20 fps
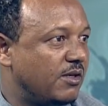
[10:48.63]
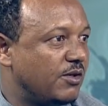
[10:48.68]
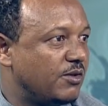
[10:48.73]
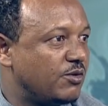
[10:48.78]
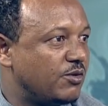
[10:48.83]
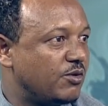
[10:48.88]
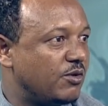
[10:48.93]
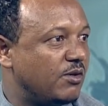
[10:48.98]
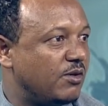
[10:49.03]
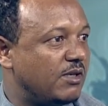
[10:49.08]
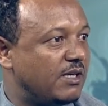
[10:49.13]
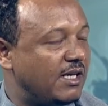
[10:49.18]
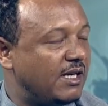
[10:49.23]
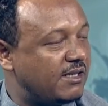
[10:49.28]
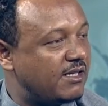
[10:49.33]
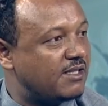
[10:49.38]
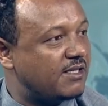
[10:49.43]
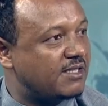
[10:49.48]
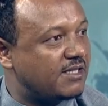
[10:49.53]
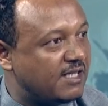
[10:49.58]
So
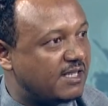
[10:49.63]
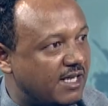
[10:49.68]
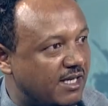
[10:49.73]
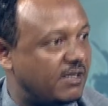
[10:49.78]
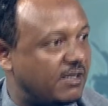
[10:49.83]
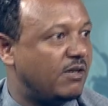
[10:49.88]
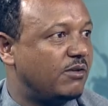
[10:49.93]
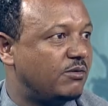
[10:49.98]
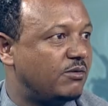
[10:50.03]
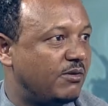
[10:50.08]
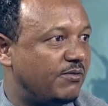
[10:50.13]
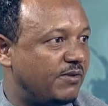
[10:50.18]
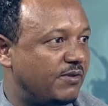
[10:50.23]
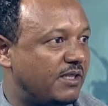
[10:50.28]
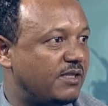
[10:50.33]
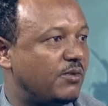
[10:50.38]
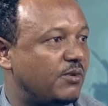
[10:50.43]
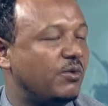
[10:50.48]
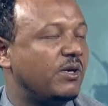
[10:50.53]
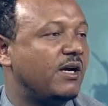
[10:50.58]
let us get out of
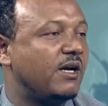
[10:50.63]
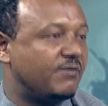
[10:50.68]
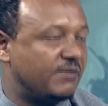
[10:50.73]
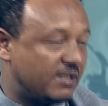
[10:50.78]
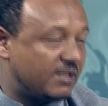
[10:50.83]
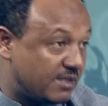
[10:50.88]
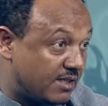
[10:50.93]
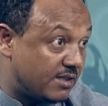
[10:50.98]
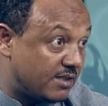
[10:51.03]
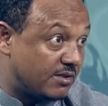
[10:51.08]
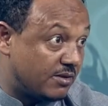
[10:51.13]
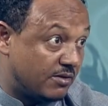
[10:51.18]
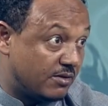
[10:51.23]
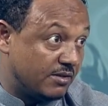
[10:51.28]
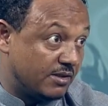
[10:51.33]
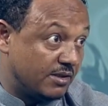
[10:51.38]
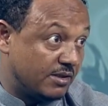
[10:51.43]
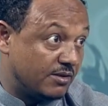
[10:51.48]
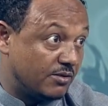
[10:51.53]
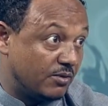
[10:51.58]
it. We have discussed
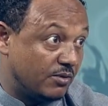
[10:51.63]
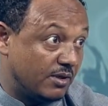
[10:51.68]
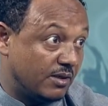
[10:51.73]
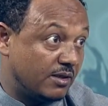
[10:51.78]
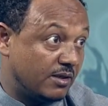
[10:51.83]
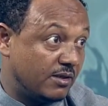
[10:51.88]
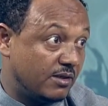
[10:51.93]
on this one.